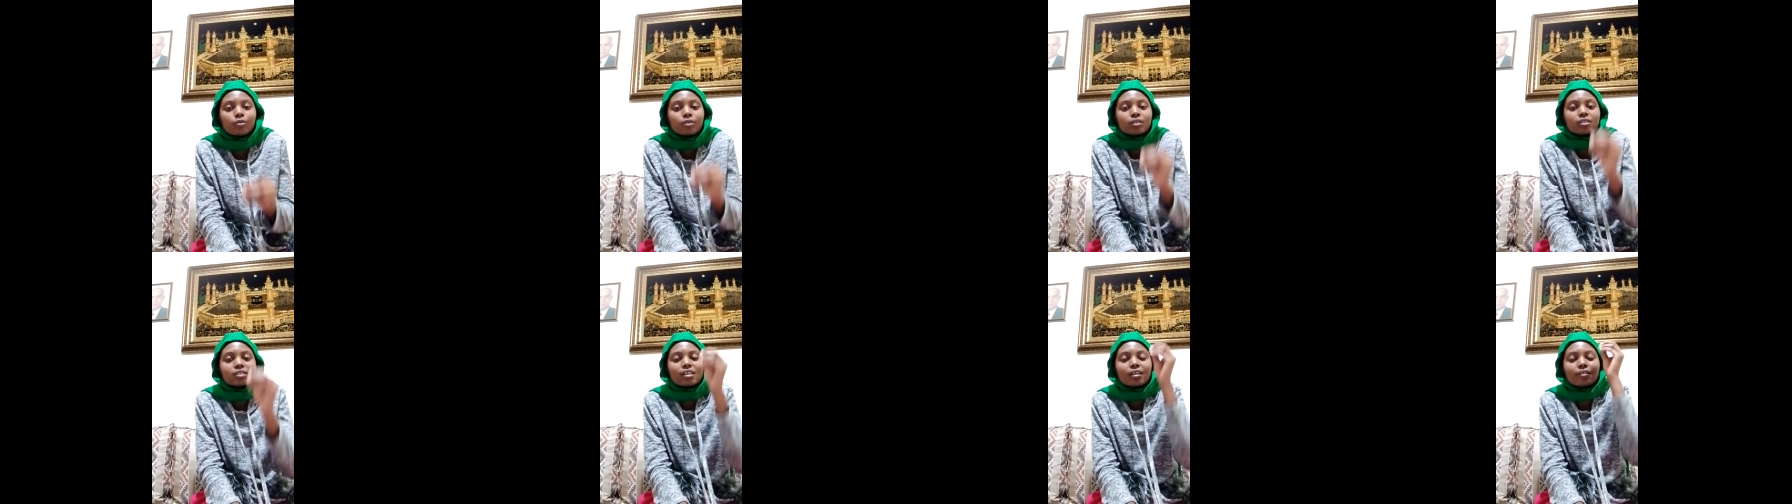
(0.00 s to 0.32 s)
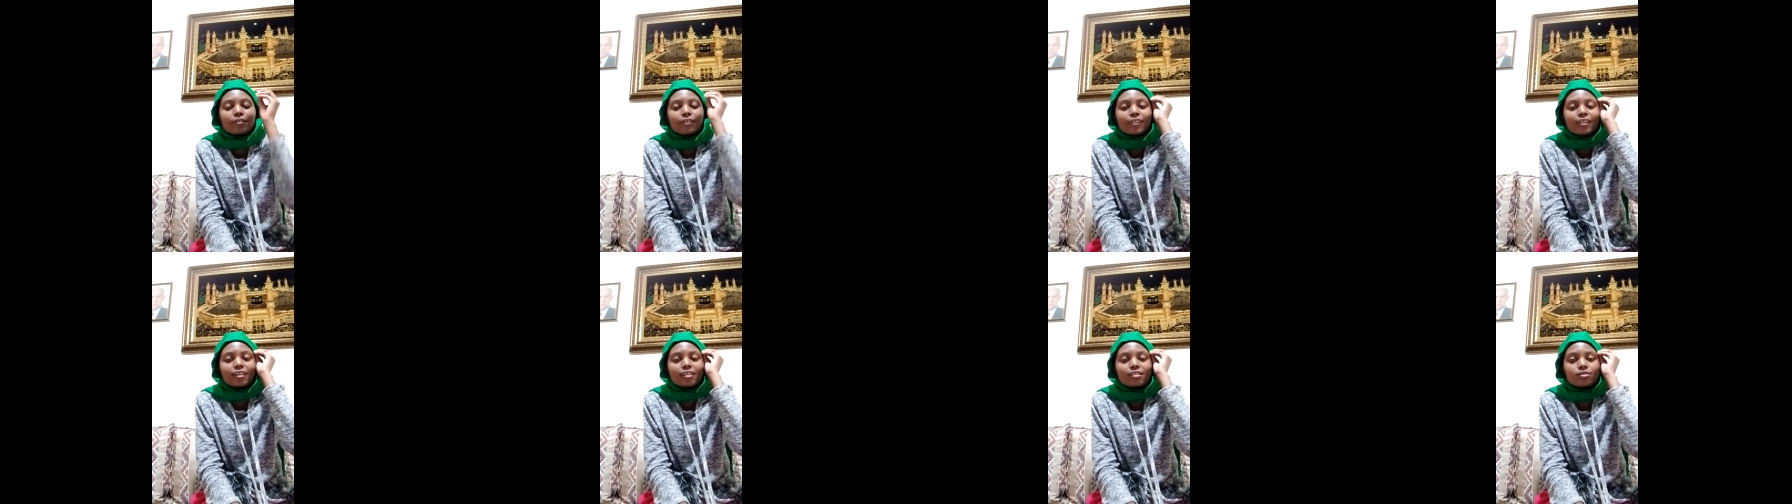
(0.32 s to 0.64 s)

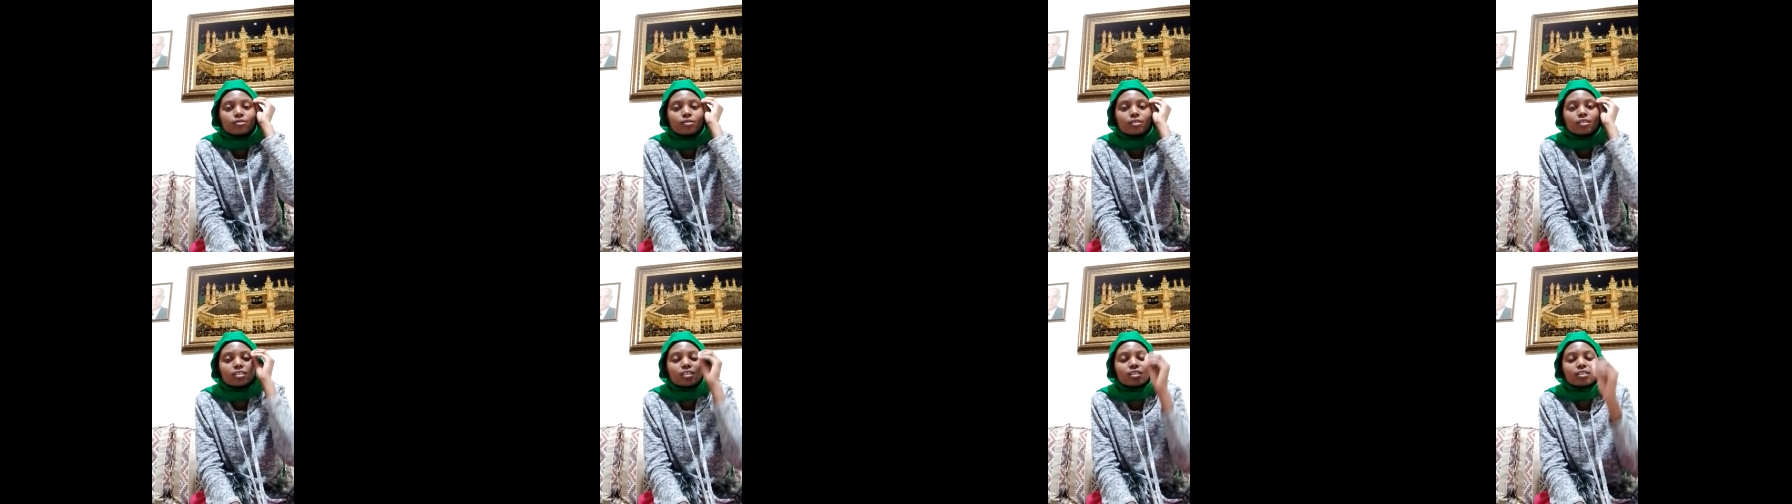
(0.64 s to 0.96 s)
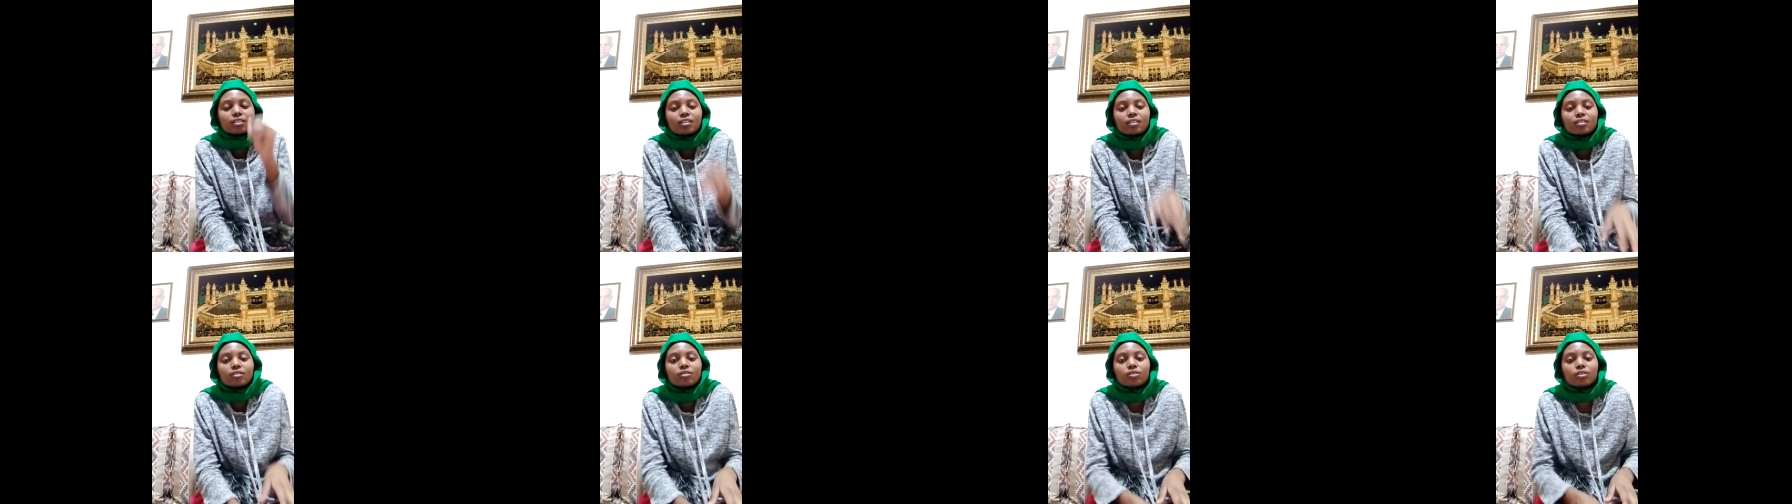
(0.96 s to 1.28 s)
whichever the
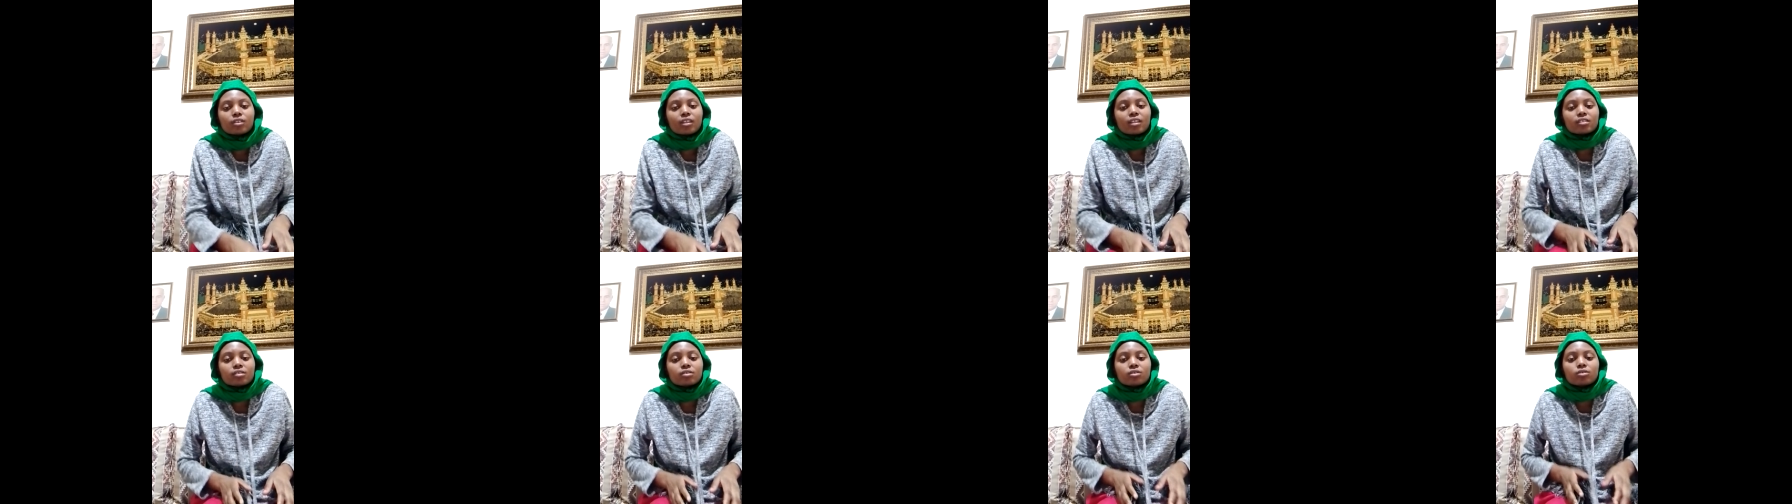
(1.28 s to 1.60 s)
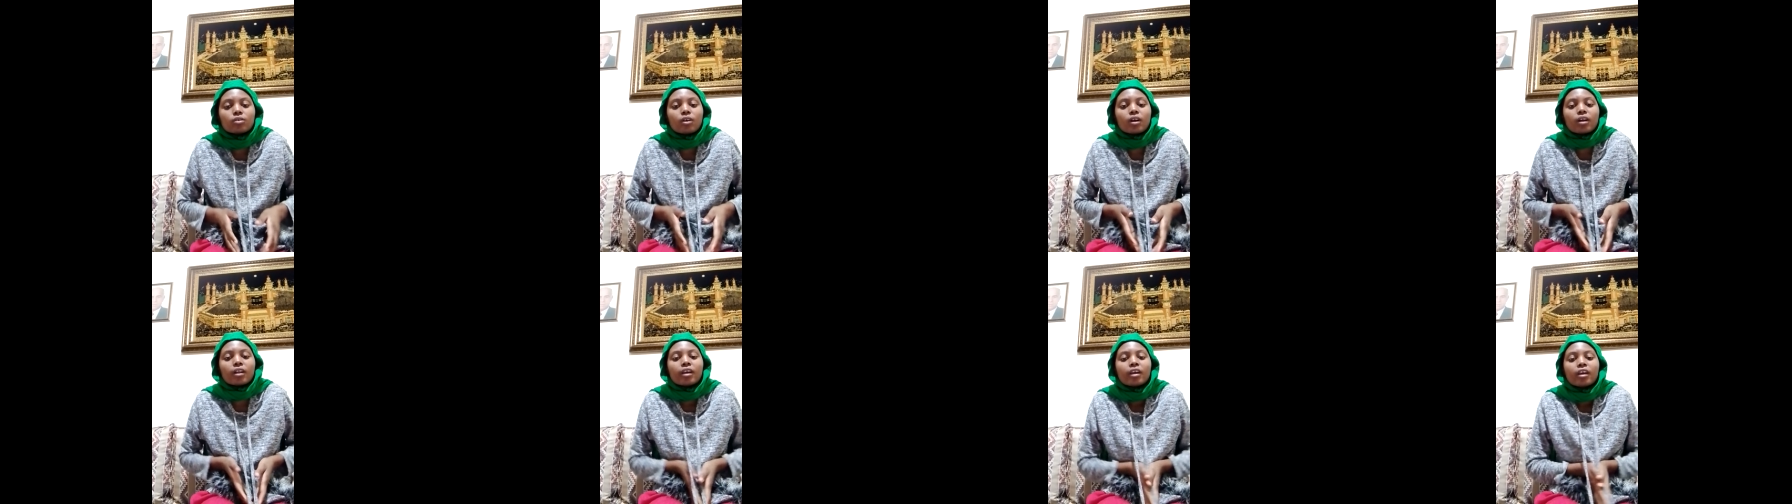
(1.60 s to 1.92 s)
situation that
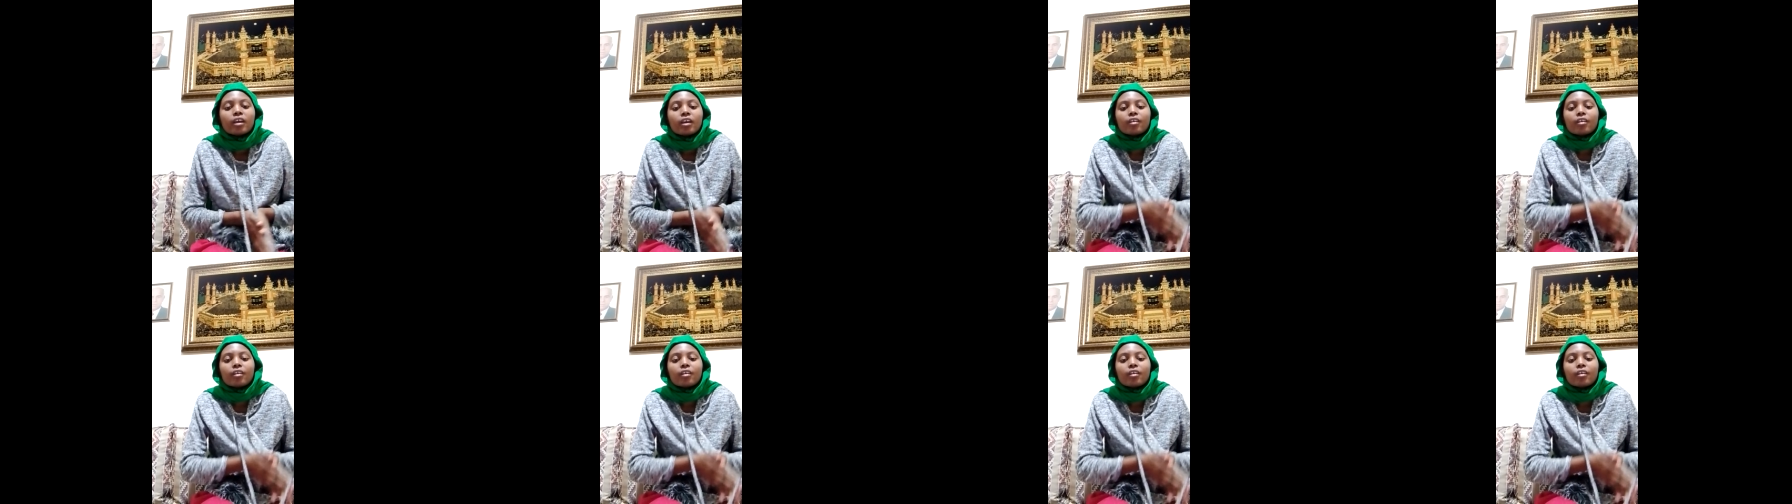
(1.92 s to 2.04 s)
you are,